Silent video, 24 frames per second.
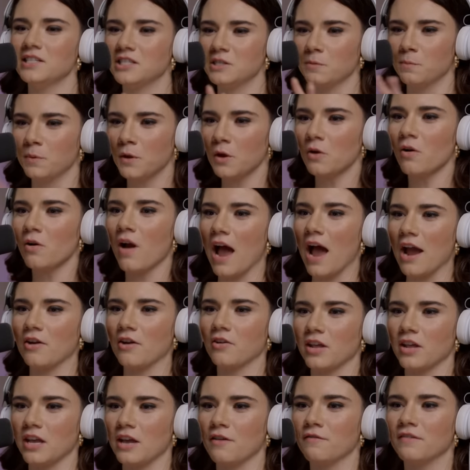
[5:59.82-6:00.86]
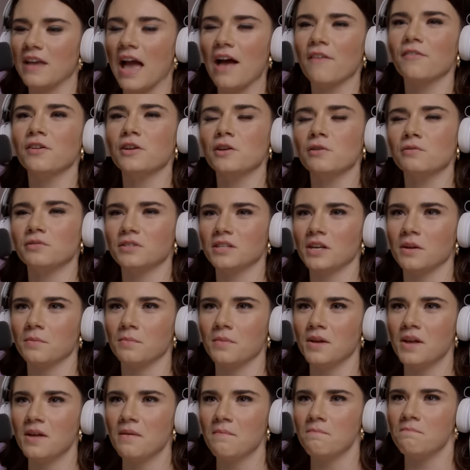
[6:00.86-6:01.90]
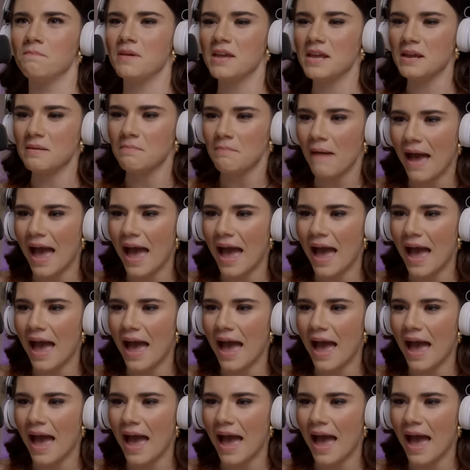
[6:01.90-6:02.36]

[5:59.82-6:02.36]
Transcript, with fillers: is the pure irony of Gavin Newsom being